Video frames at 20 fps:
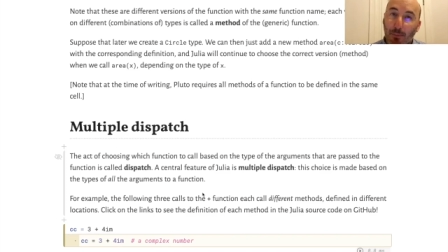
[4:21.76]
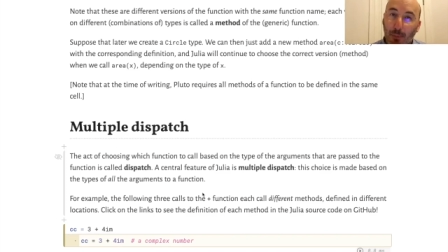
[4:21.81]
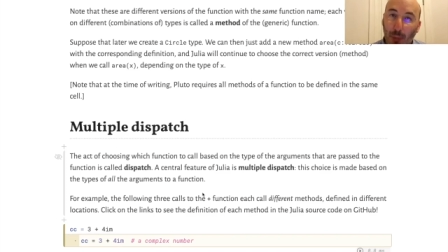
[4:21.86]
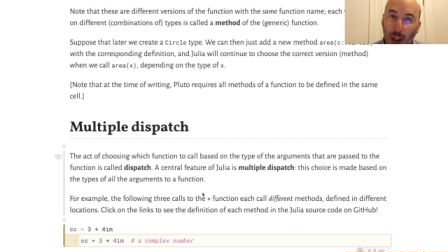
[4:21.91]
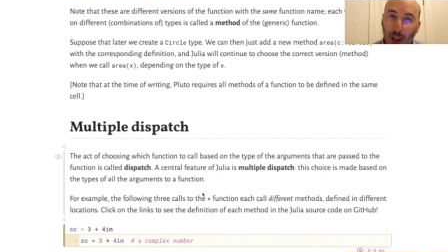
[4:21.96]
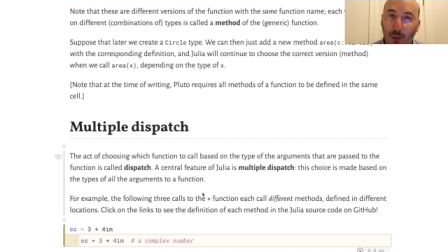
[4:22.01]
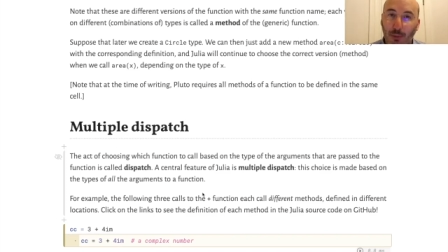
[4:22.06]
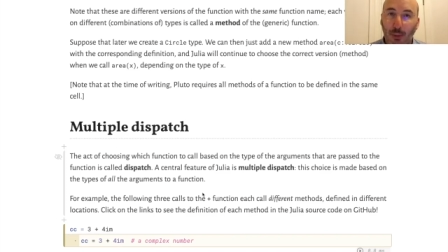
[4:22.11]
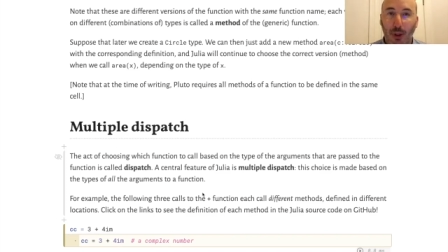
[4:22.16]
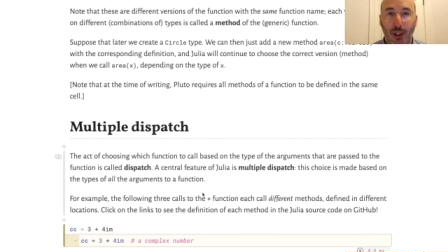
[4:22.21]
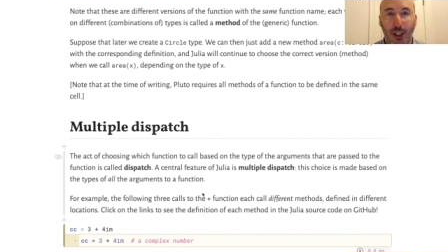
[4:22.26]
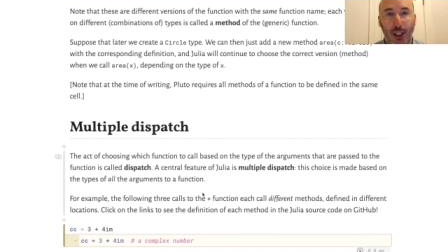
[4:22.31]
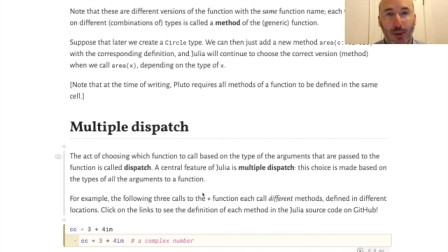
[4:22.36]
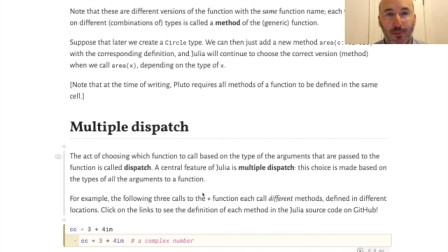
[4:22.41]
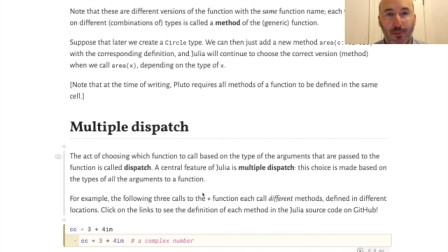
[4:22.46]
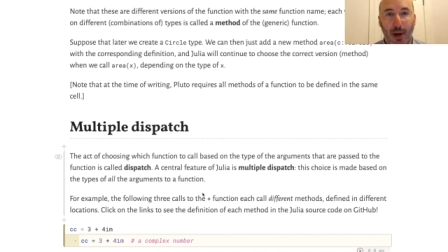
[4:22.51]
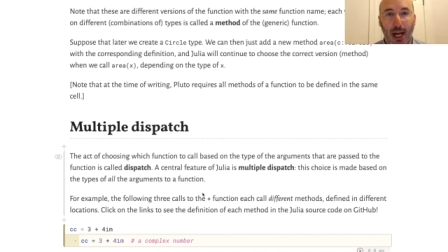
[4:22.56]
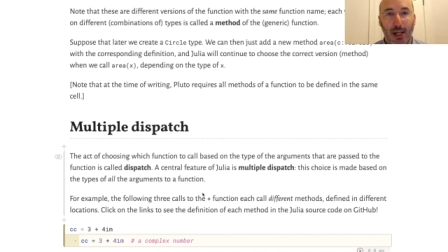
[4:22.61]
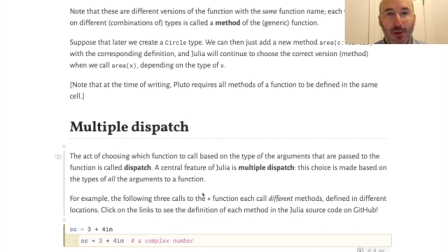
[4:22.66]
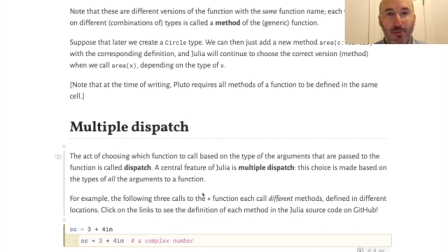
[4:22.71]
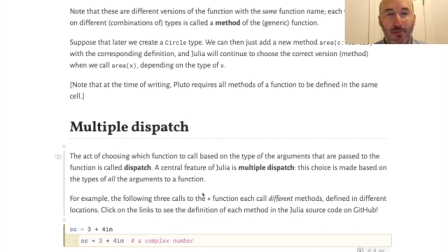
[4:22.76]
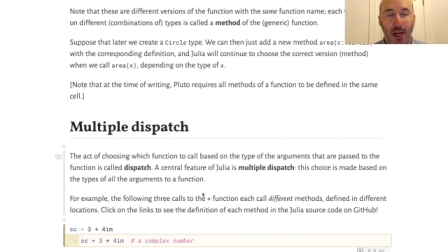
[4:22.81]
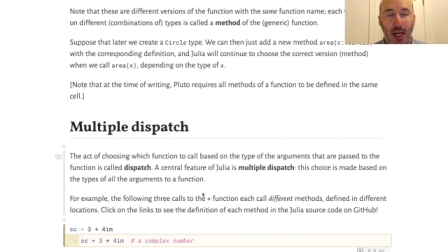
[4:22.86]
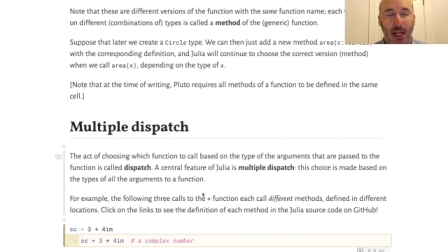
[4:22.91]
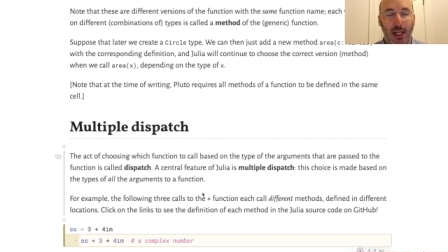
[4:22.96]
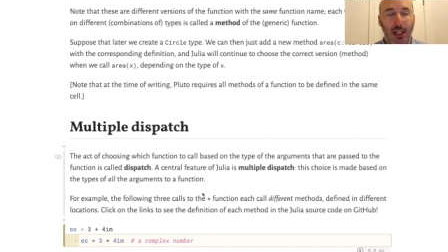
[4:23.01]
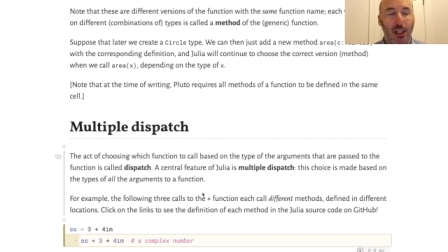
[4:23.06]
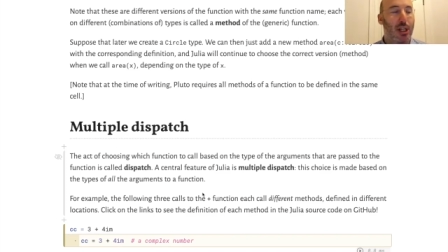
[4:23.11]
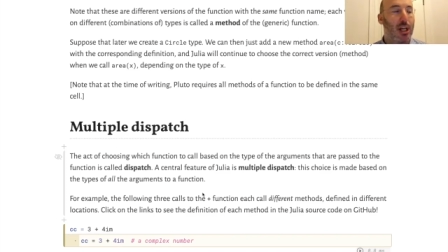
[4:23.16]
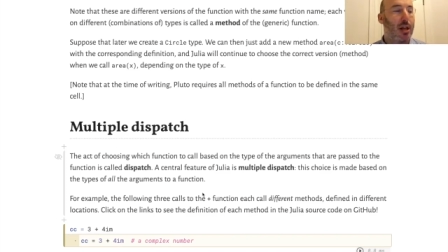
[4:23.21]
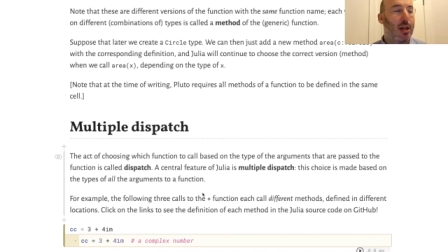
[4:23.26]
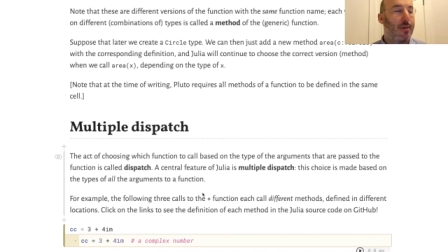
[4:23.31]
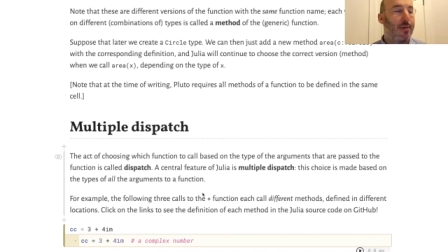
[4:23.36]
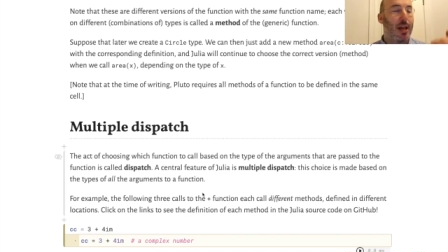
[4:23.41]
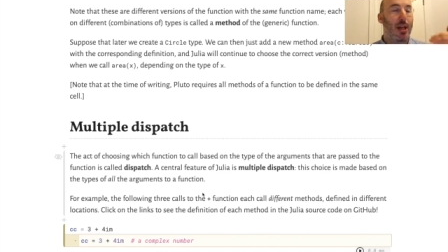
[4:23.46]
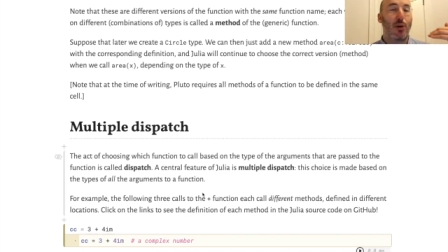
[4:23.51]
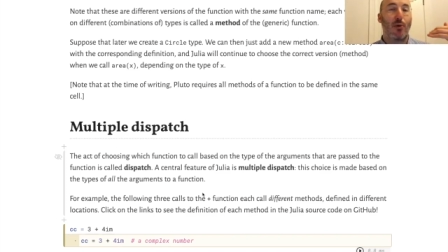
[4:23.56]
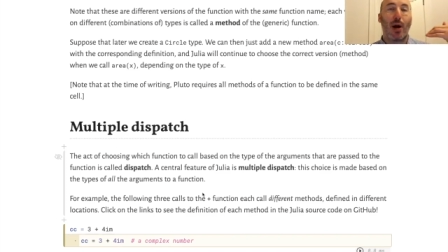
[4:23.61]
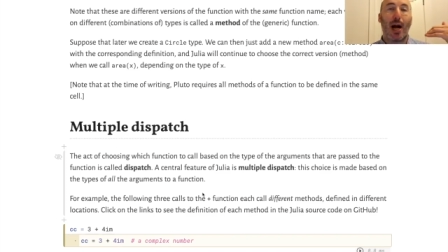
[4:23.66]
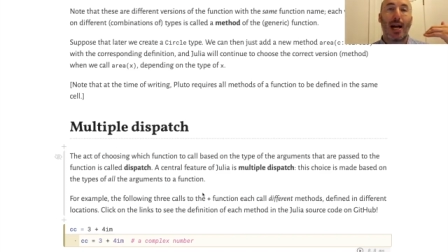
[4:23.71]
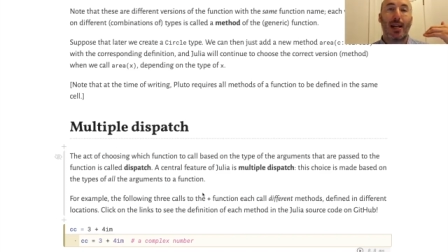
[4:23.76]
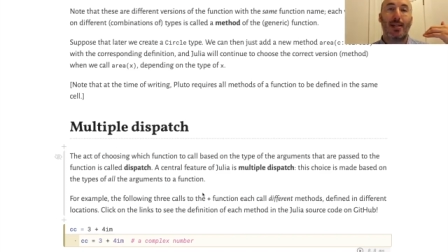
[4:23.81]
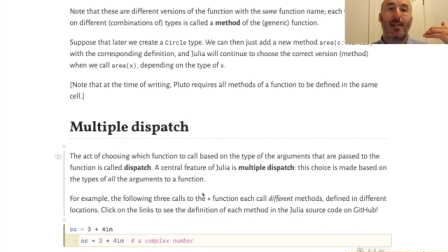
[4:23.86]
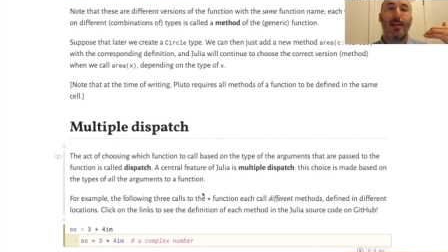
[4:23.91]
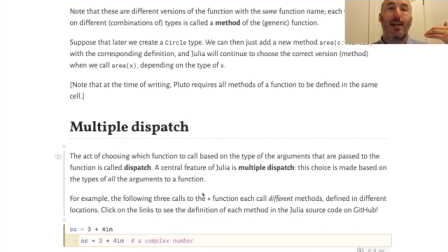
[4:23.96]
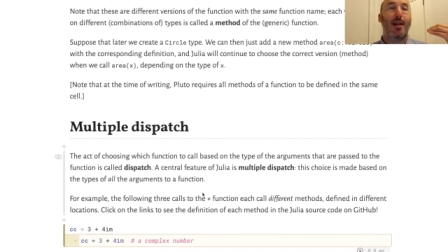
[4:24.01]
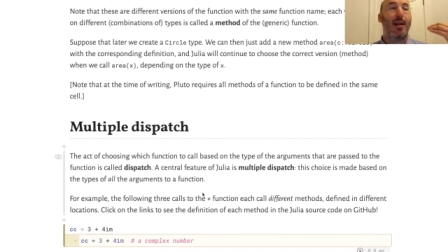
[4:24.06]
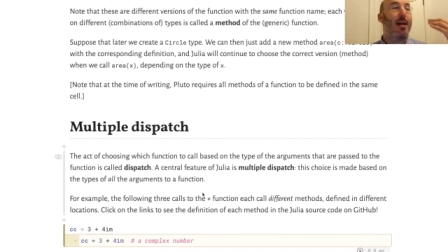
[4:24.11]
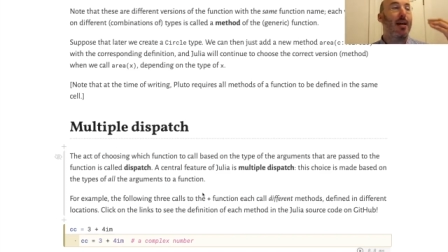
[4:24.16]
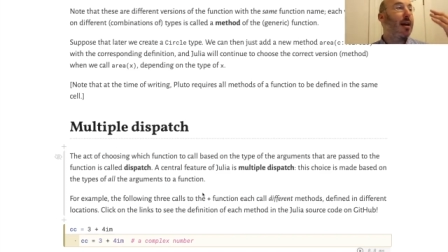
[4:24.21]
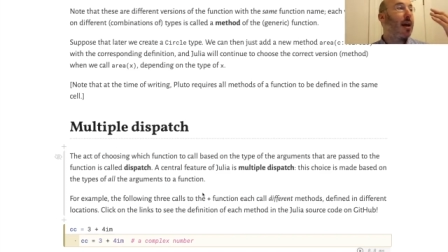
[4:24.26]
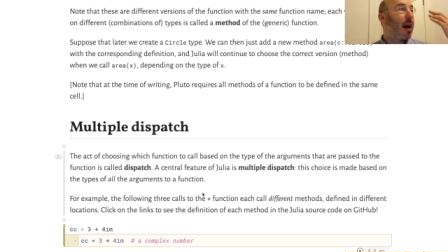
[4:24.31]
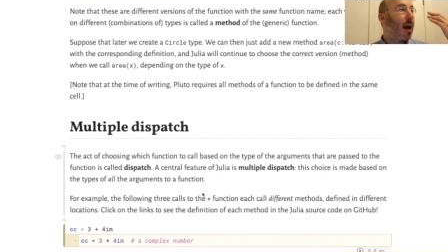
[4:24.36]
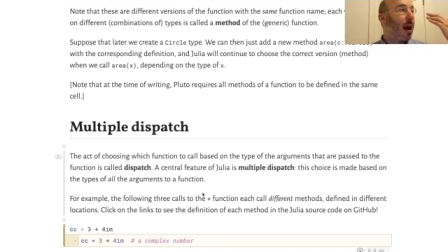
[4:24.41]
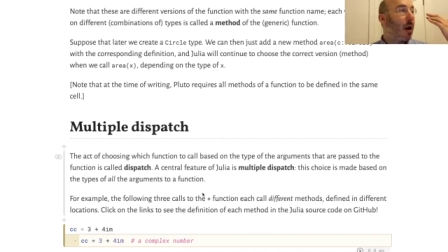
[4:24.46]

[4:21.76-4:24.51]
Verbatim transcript: multiple dispatch means that you actually